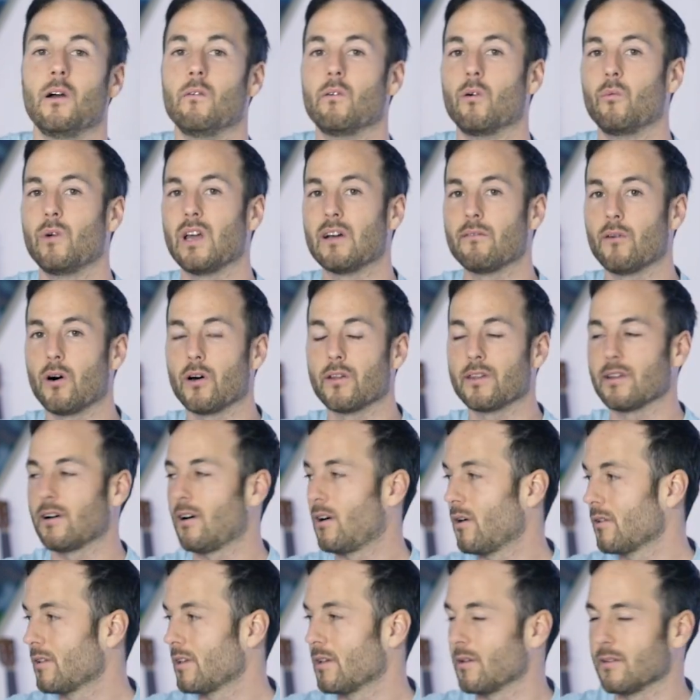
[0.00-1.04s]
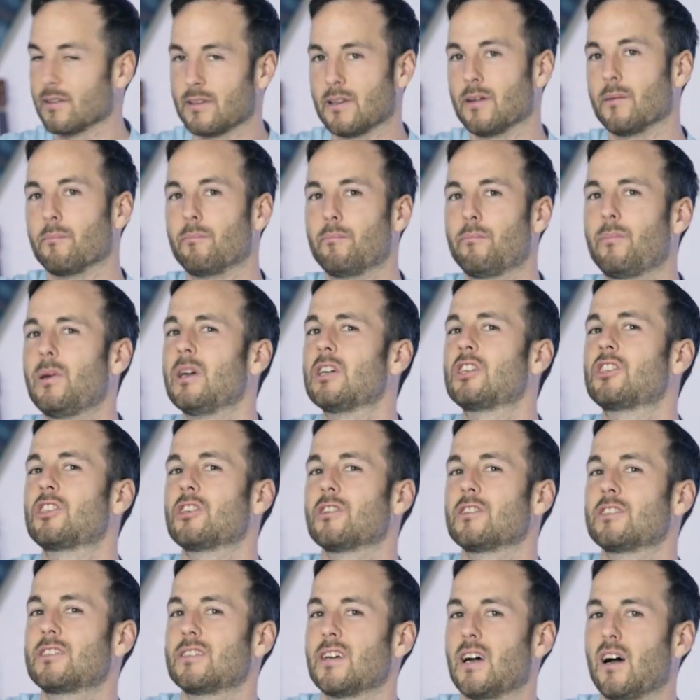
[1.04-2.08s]
When we have all the
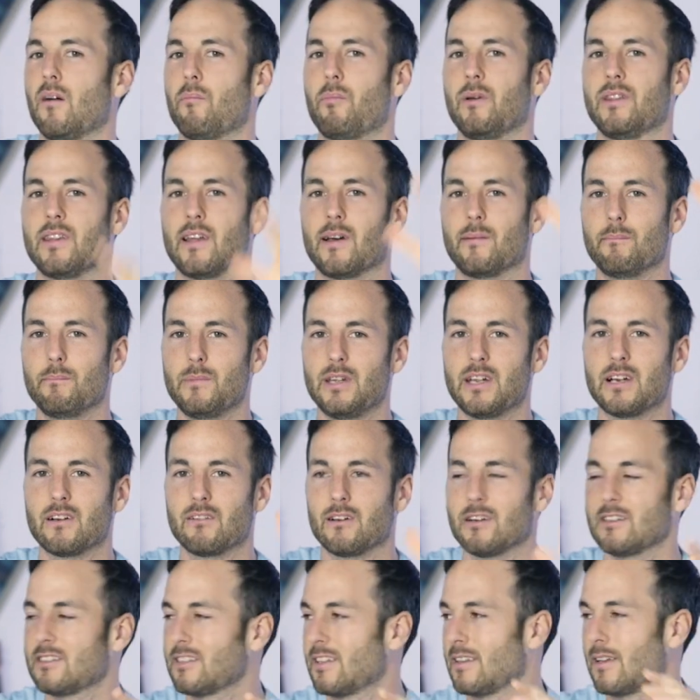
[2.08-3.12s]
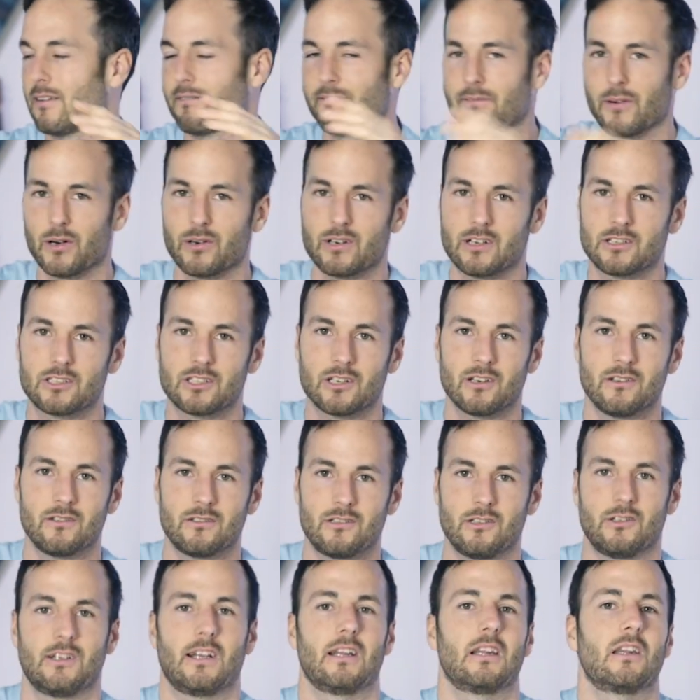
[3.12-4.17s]
pictures up and the mirrors and the furniture,
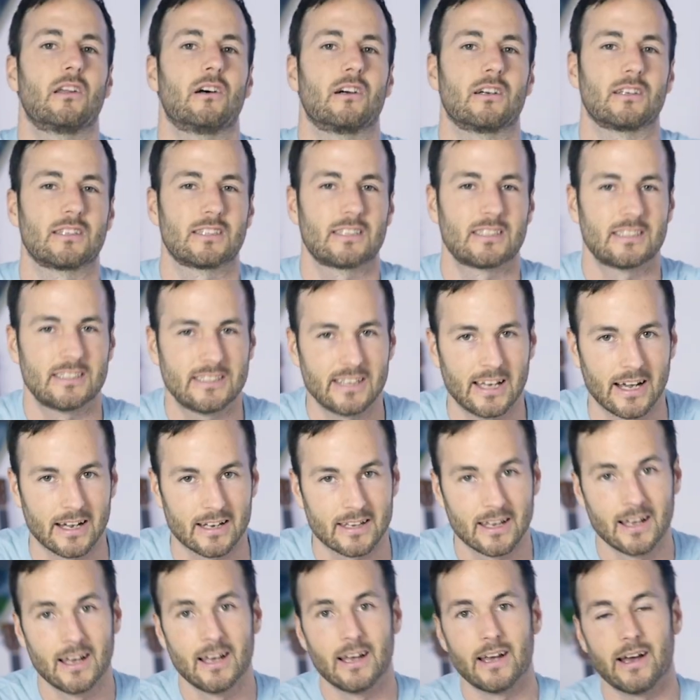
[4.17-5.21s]
dude, it looks sick.